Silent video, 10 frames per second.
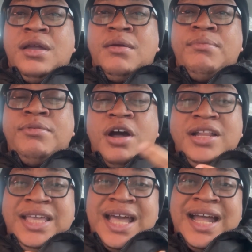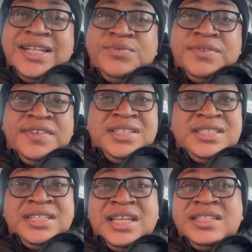brawl he had with 50
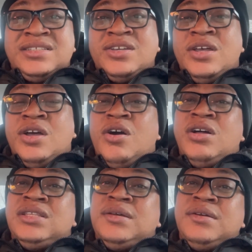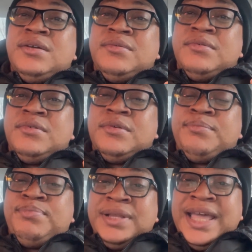Cent on the
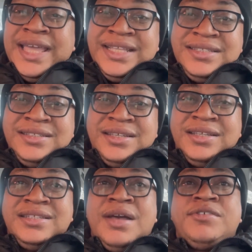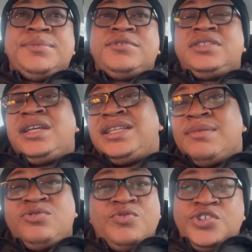plane that was supposed to take
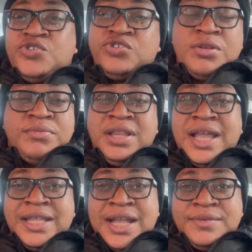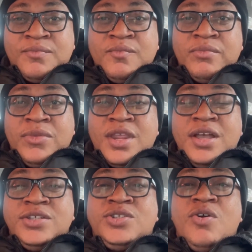them to a show, something like that.
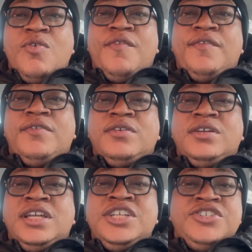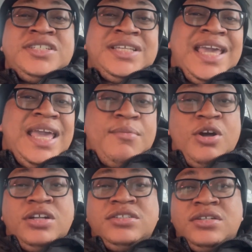So Eedris came
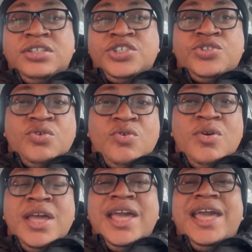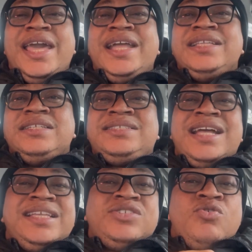on the show and
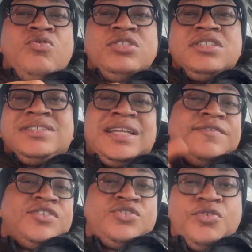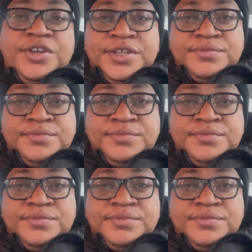said his own side of the story.